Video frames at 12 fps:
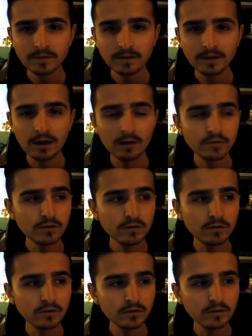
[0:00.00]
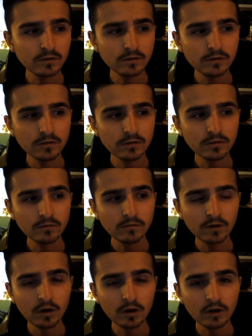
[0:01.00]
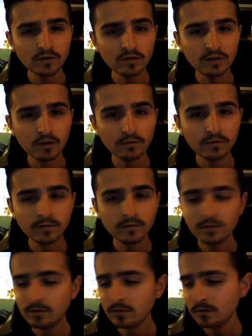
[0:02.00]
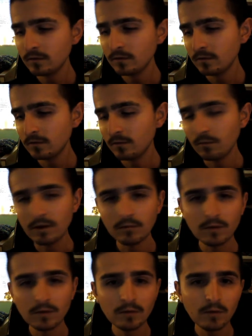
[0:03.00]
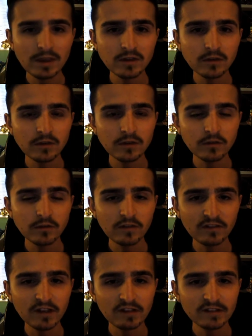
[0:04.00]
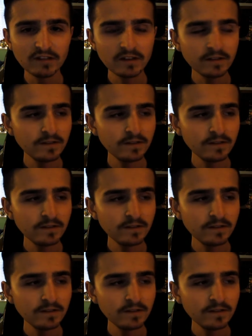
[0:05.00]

However you regard yourself when you dress nicely.